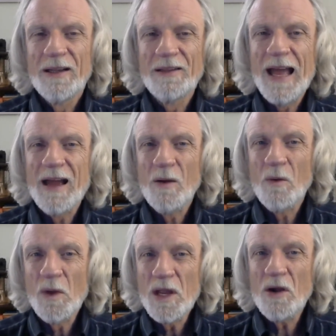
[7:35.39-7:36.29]
that
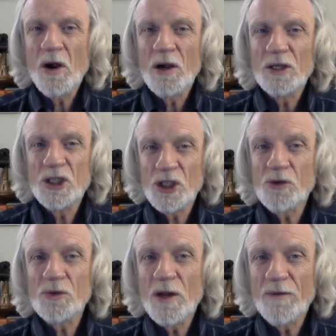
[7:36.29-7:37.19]
we are
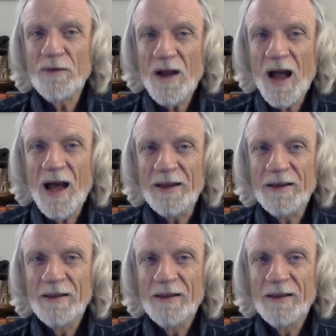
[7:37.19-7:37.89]
children of God.